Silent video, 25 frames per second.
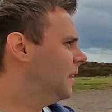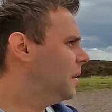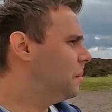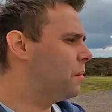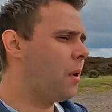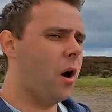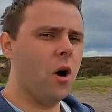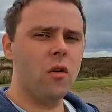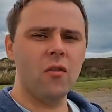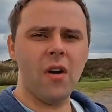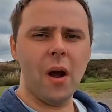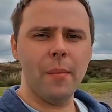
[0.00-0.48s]

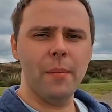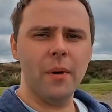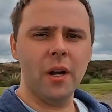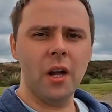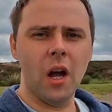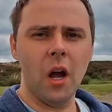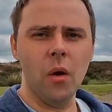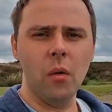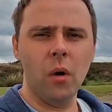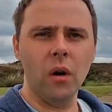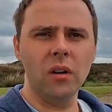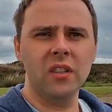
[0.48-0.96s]
But I'll grab my
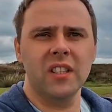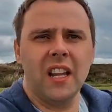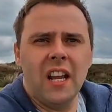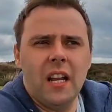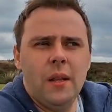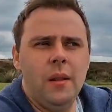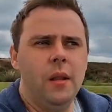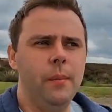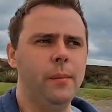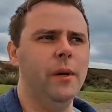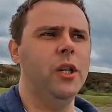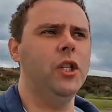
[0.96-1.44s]
coat on. It's getting
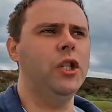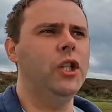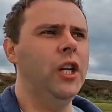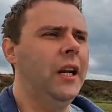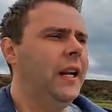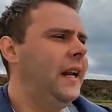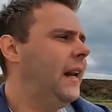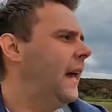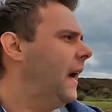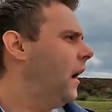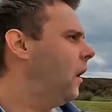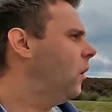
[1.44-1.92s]
a little bit
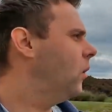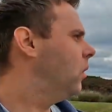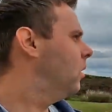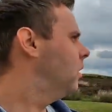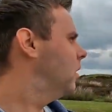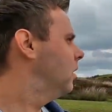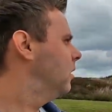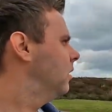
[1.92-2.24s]
chilly now.